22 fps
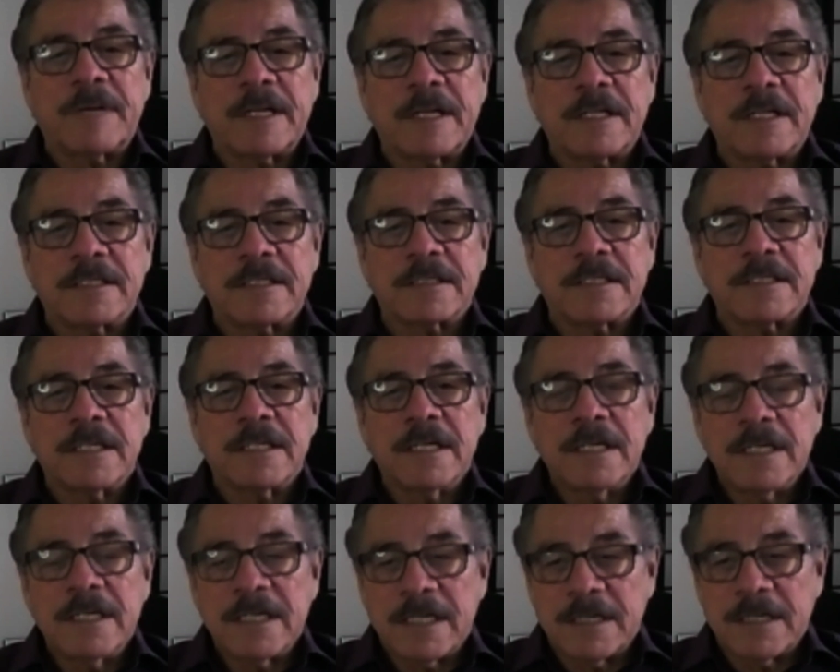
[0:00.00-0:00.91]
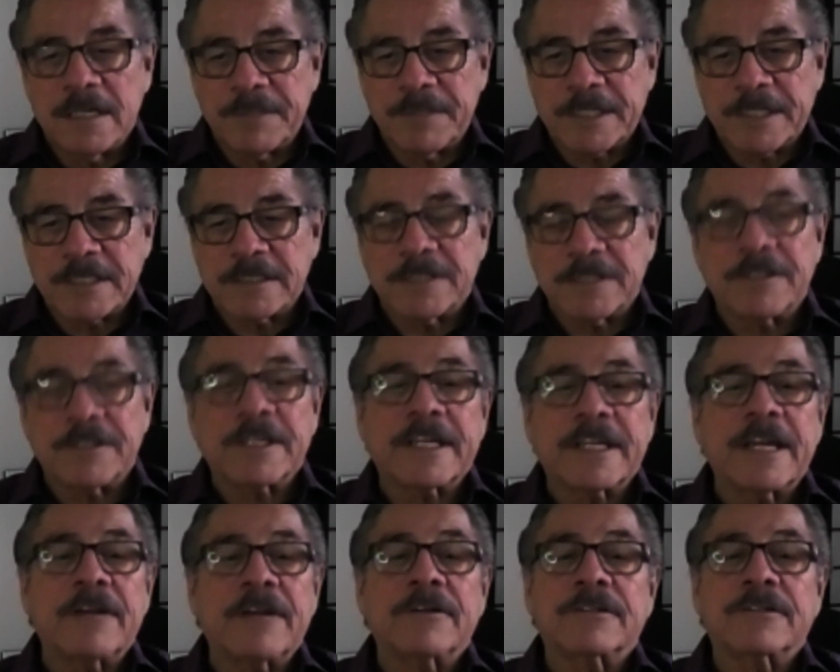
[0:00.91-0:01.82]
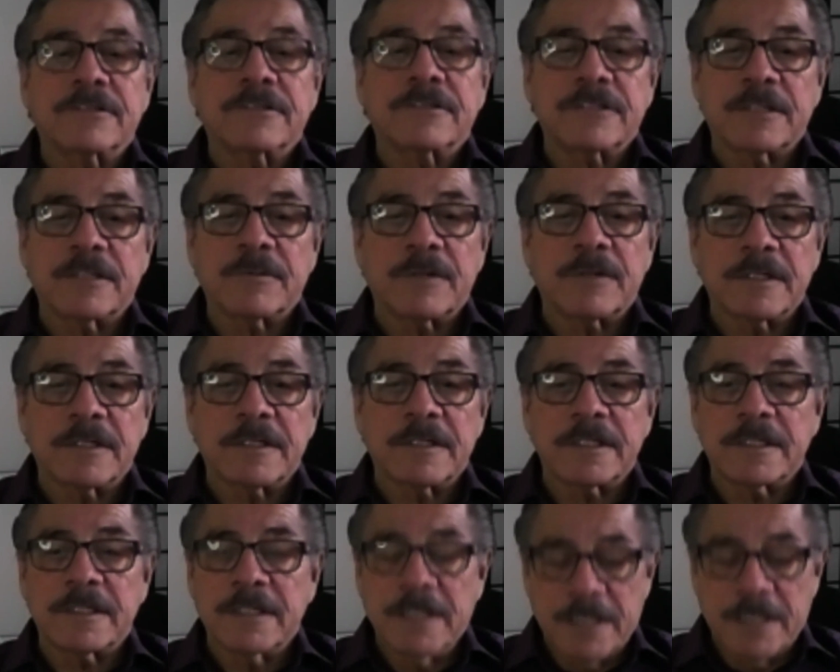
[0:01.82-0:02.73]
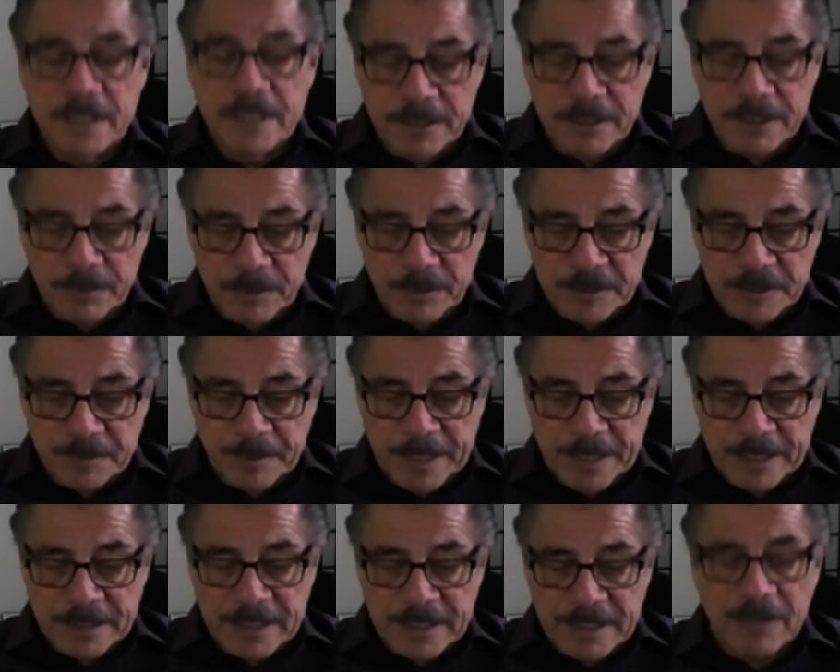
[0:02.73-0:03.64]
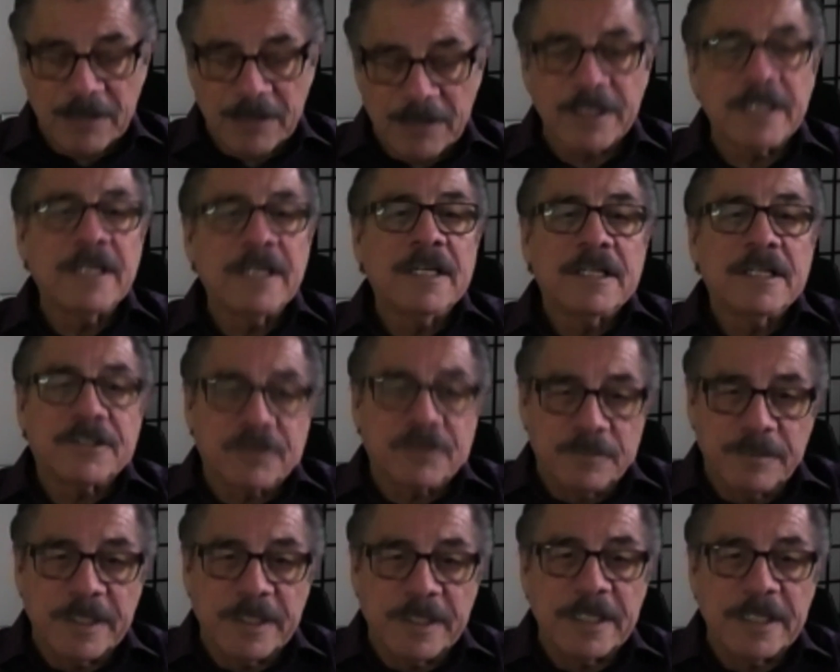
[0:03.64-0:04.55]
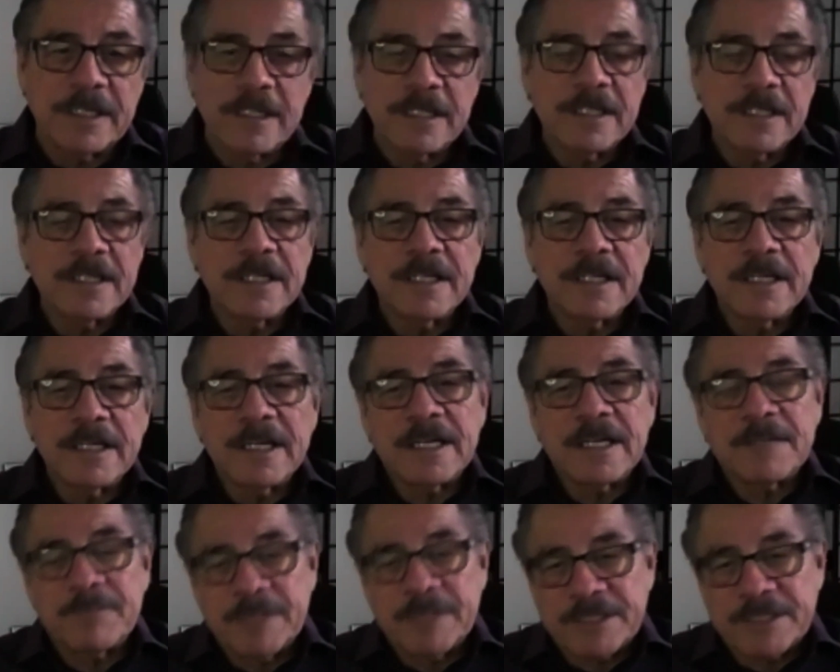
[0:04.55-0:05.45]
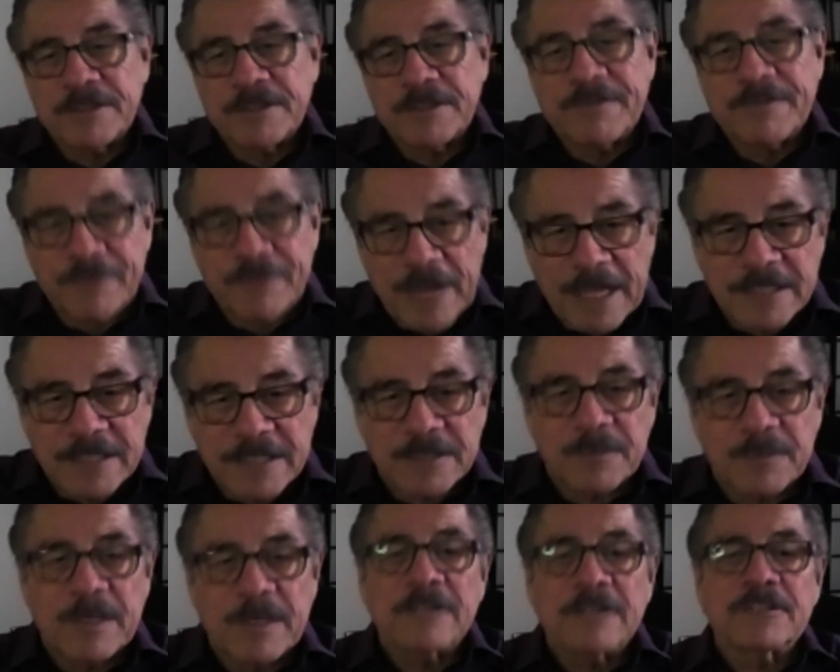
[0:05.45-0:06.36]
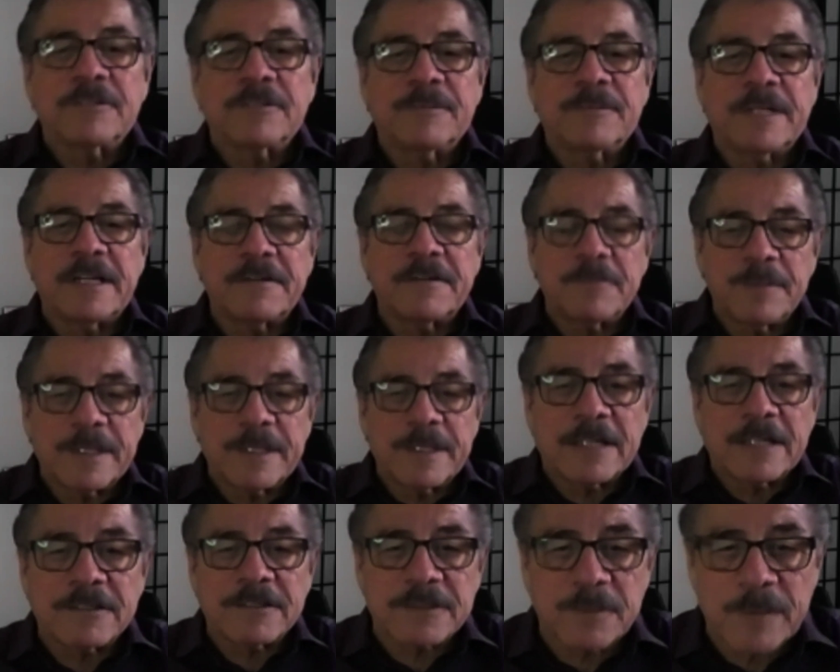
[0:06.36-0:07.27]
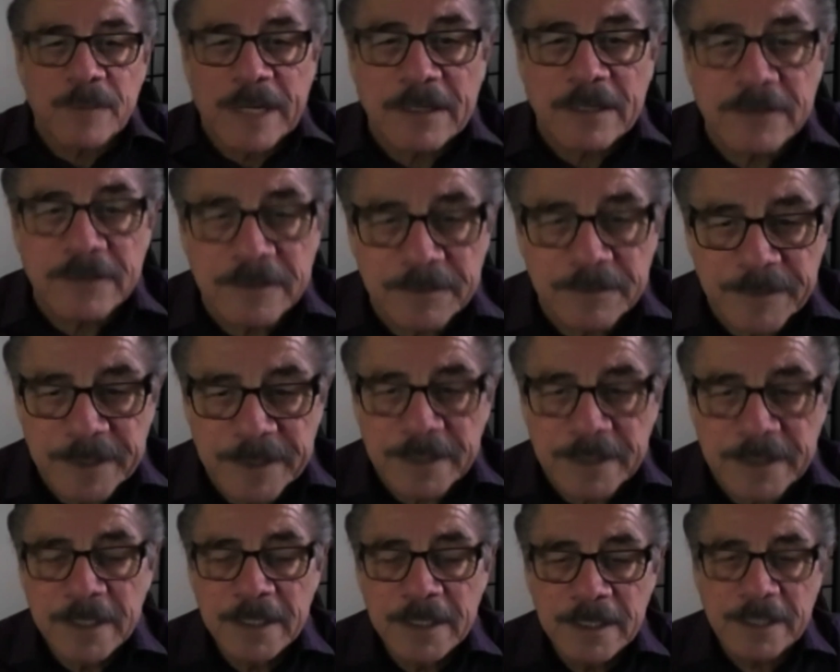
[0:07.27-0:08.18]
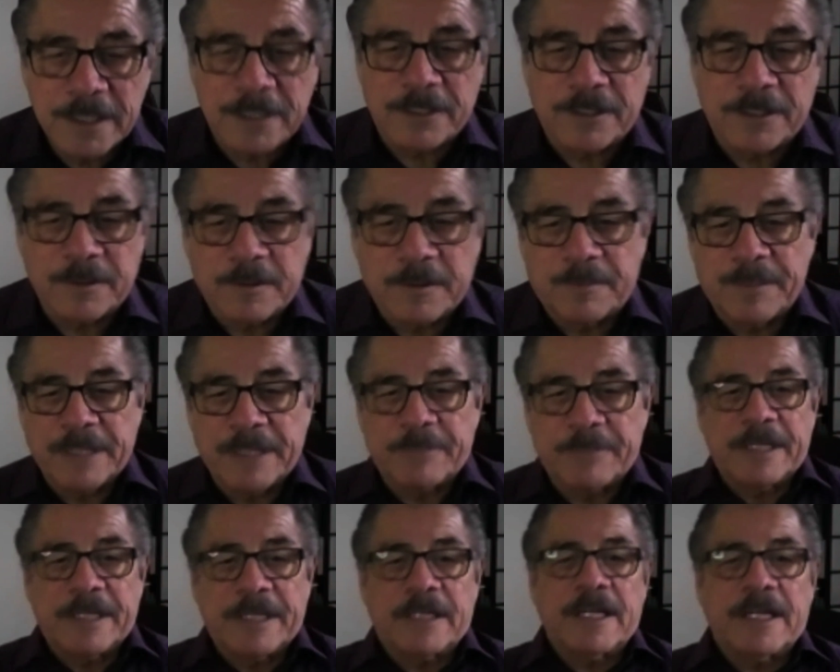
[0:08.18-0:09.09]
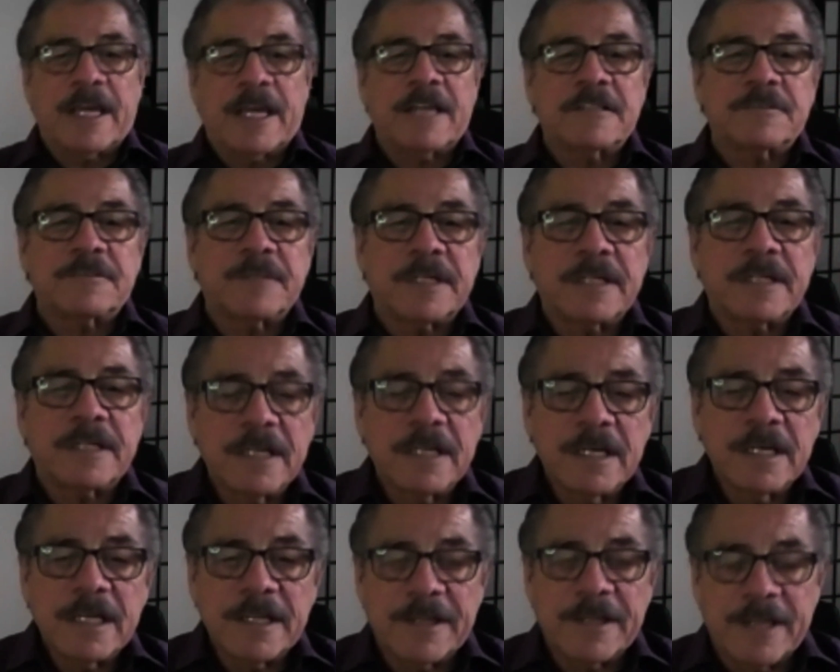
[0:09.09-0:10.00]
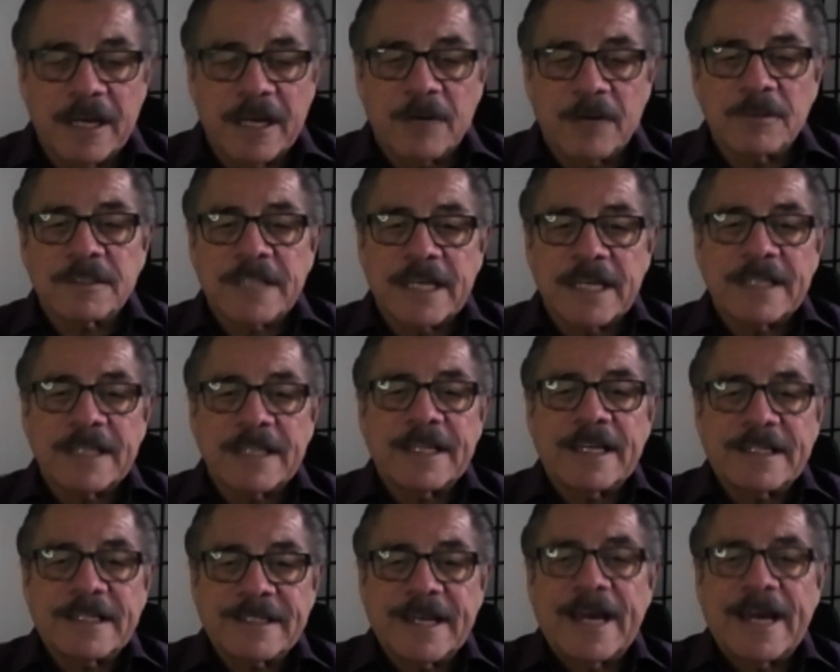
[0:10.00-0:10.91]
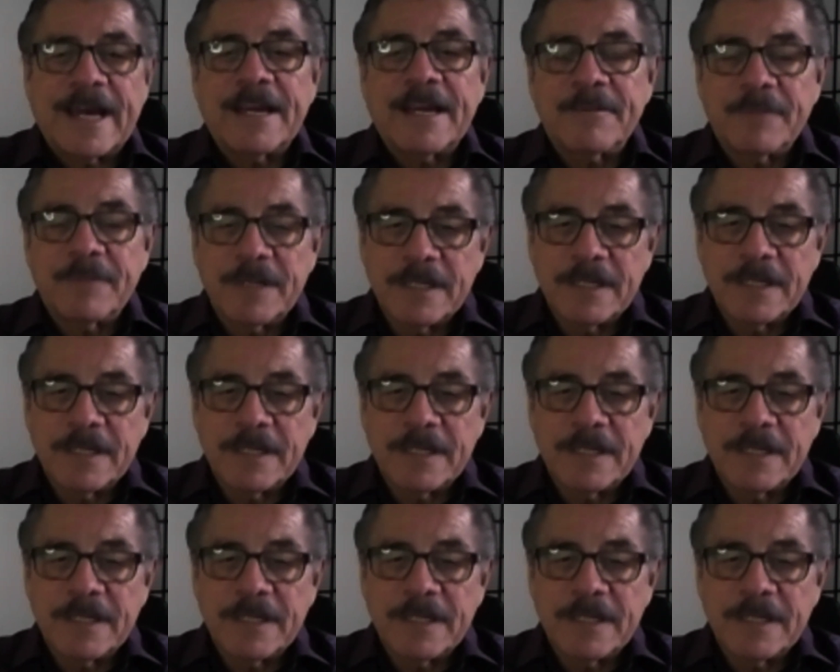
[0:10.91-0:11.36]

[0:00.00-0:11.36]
list because of the characters they were and the respect, not only to me, but to the fans around them and everybody else around them. And, they were big, big names, but they always had that time